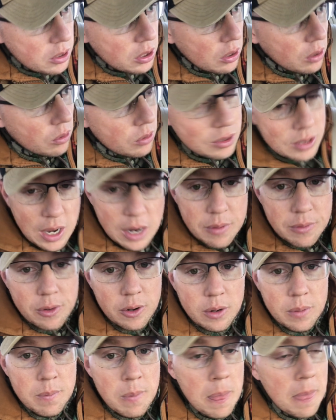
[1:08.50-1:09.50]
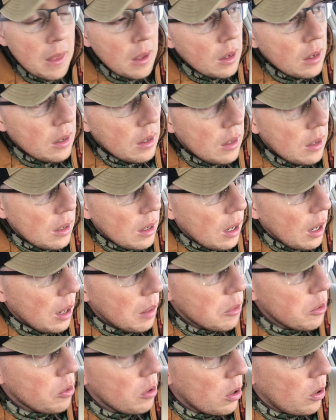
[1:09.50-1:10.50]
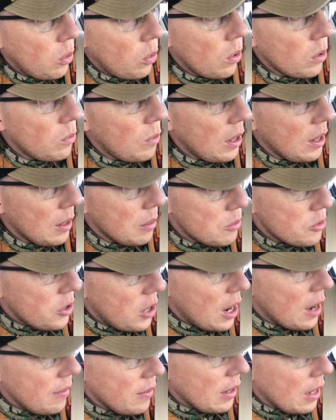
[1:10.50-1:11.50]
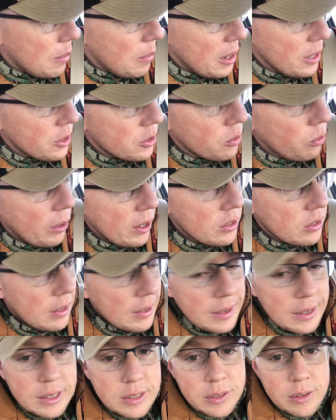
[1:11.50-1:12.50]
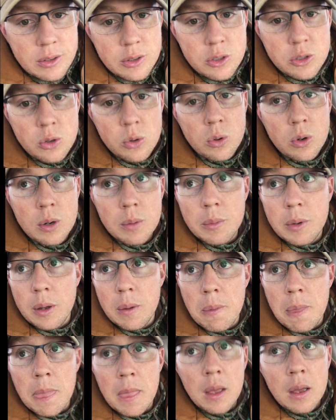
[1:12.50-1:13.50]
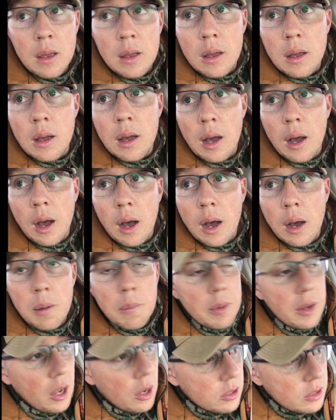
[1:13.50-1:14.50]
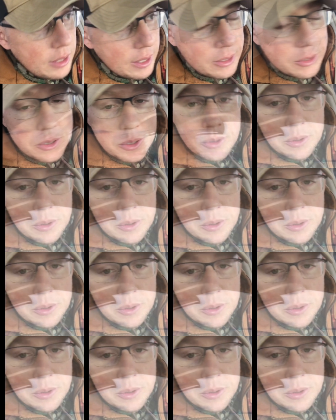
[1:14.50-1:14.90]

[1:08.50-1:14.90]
little safer to record while I'm driving. I may just wait till I get to the store, but y'all stay tuned.